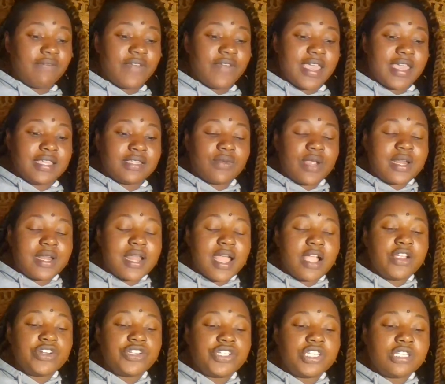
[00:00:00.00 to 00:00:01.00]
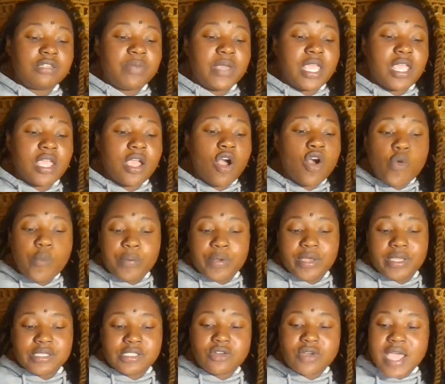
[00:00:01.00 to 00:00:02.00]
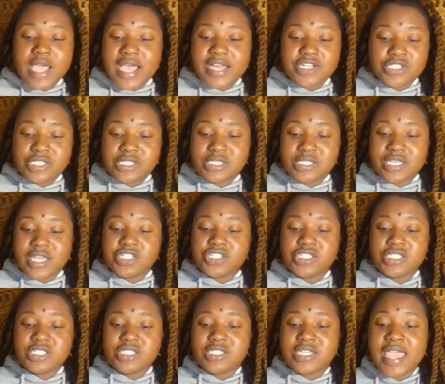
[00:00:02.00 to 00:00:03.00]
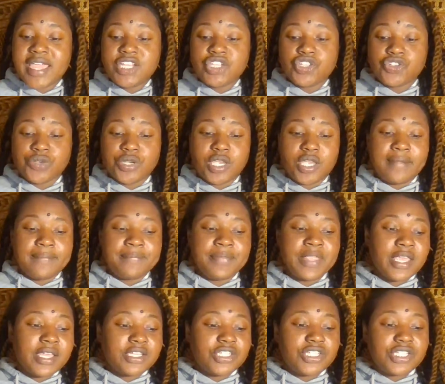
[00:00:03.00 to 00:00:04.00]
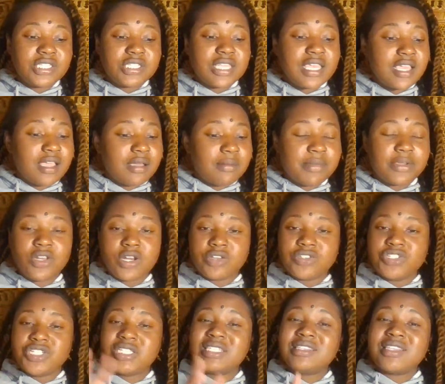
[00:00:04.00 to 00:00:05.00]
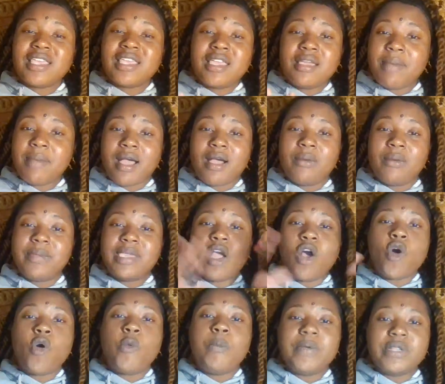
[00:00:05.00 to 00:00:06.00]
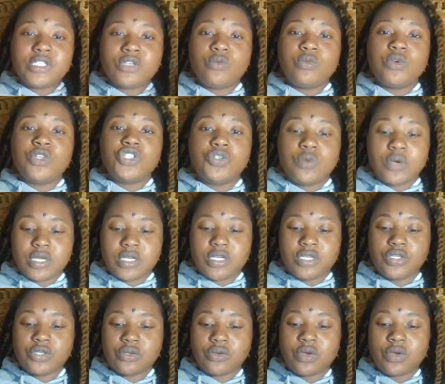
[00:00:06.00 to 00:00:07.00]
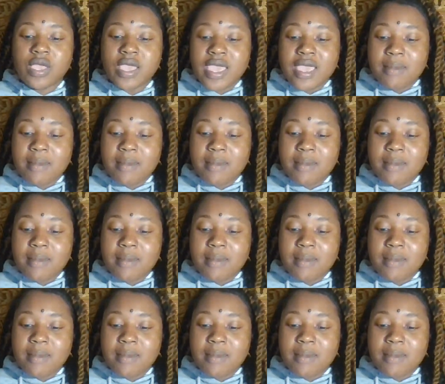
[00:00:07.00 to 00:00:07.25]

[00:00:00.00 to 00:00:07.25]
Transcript: phase. Right now you're just being open. So God is just saying, just daydream. Just think about, be open to what you want to do.